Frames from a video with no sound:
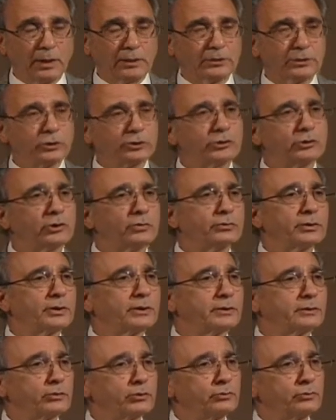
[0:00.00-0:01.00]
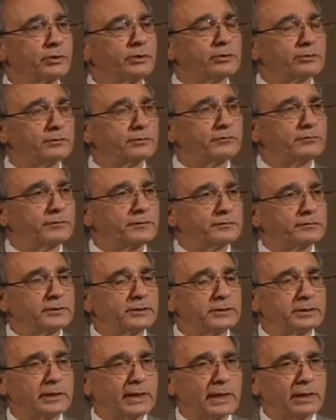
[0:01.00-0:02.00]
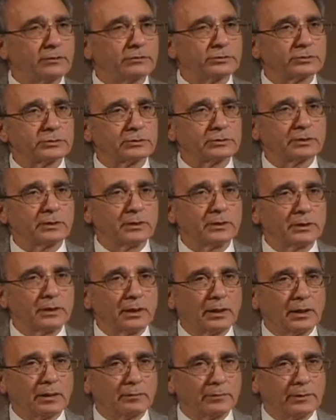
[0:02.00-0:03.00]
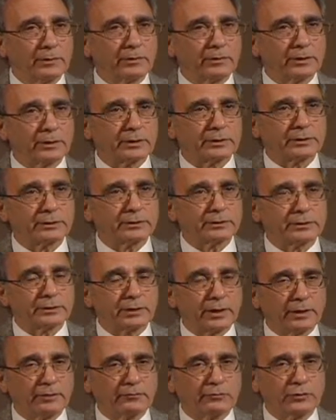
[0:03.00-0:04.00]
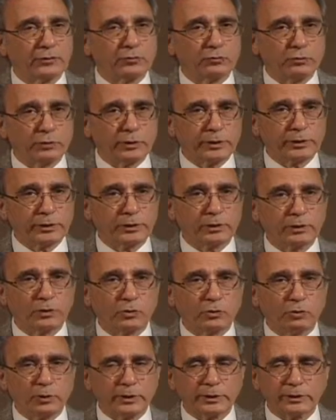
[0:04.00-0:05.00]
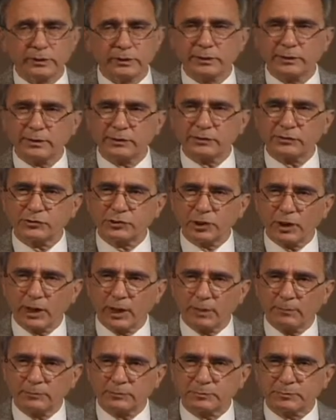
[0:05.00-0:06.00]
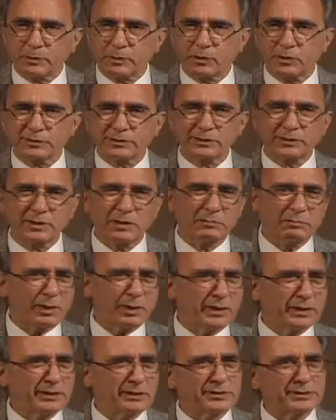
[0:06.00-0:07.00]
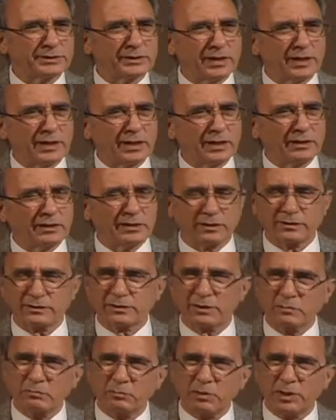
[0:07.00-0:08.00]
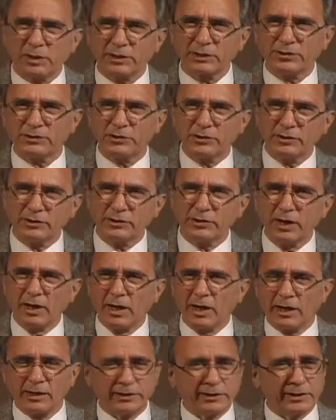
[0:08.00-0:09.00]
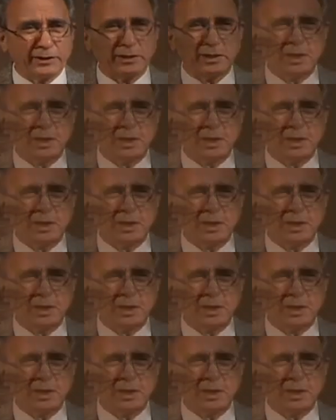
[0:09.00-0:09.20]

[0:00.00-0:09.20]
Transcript: Did you know that 250,000 Americans every week quit their jobs because somebody said and somebody did, and they're